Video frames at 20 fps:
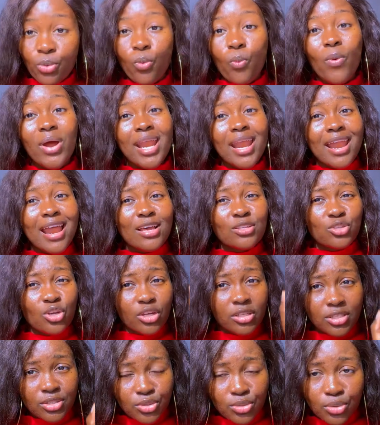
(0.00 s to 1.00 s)
When I saw
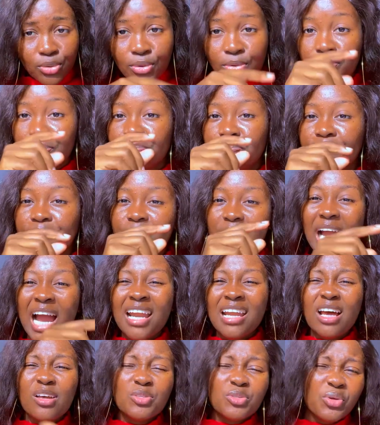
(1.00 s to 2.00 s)
the school, and
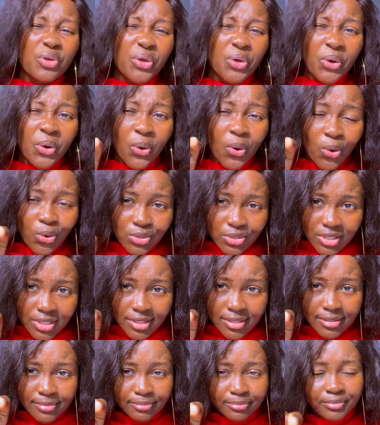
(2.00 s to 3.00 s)
I saw a course.